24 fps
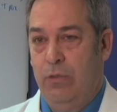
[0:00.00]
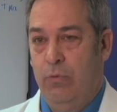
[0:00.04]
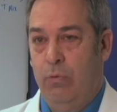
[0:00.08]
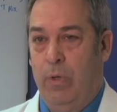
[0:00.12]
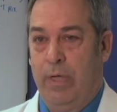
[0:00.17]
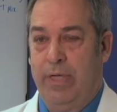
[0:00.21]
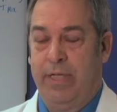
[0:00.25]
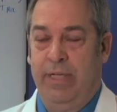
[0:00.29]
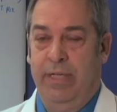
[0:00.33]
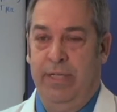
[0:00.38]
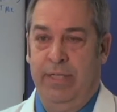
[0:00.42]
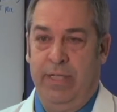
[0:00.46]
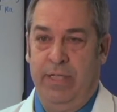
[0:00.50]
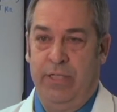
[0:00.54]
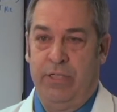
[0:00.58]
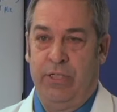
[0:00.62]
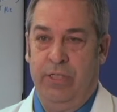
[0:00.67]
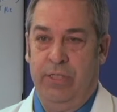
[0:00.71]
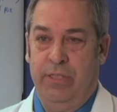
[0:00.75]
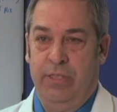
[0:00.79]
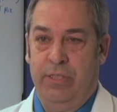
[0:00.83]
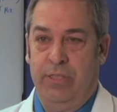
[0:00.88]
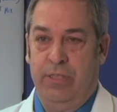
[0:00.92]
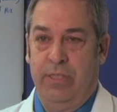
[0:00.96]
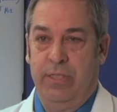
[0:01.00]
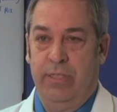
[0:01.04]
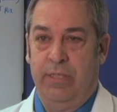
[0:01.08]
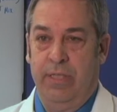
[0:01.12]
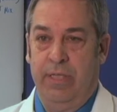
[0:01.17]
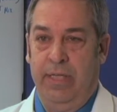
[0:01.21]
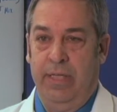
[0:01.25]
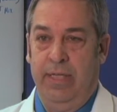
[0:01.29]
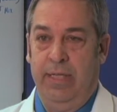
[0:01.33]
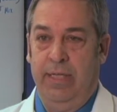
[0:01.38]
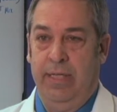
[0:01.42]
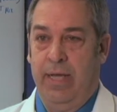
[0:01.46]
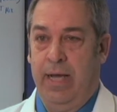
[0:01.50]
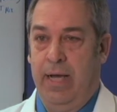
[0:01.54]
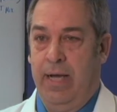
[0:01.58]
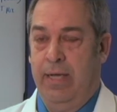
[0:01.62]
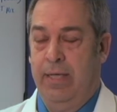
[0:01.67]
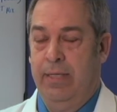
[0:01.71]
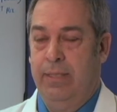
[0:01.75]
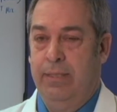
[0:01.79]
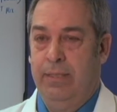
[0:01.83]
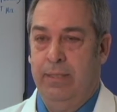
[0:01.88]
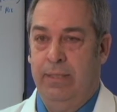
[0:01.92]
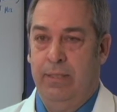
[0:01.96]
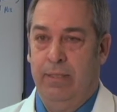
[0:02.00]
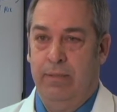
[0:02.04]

what conditions the